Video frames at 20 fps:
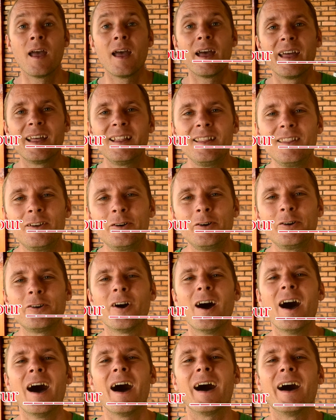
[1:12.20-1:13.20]

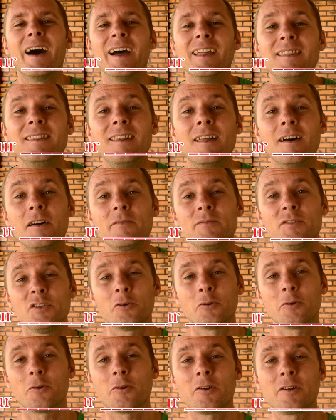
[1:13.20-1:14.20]
Hello, I love
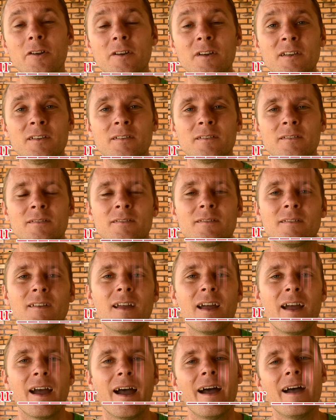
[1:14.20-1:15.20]
your.
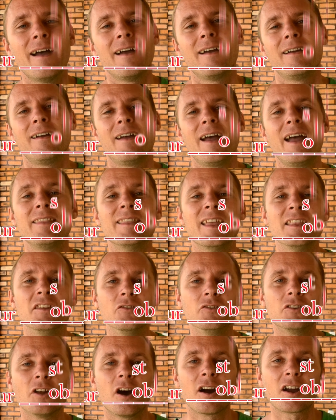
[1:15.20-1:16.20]
And then
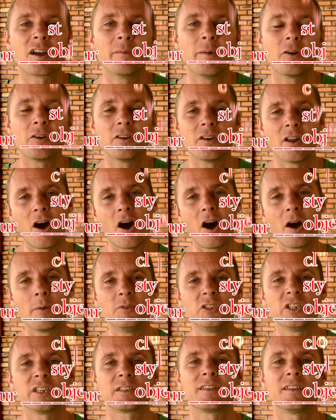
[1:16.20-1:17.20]
you talk about an
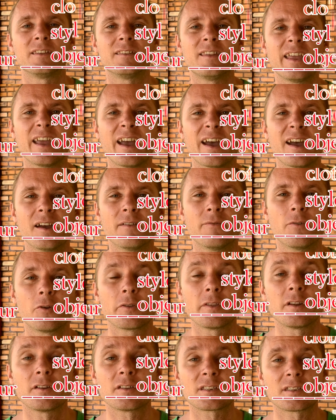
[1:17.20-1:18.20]
object that they have, or
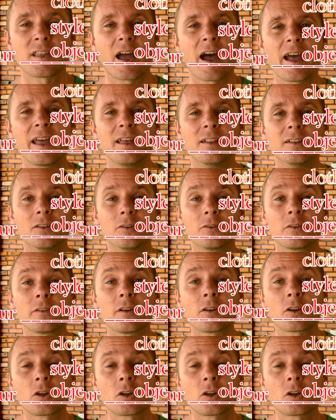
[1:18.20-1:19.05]
their style, or their